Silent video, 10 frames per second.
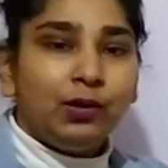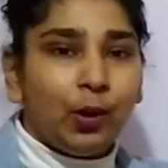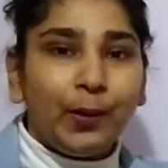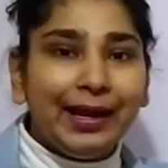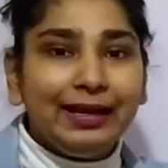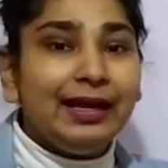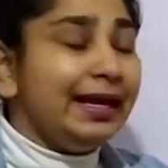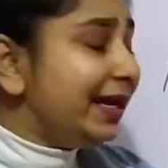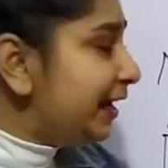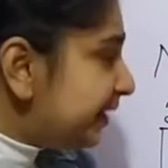
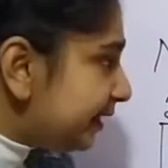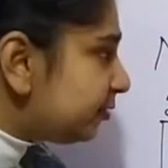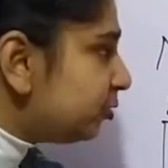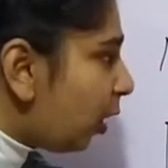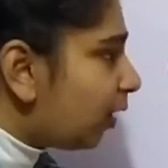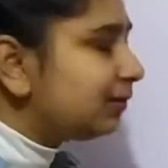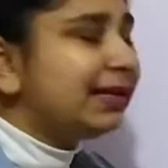Okay, it is not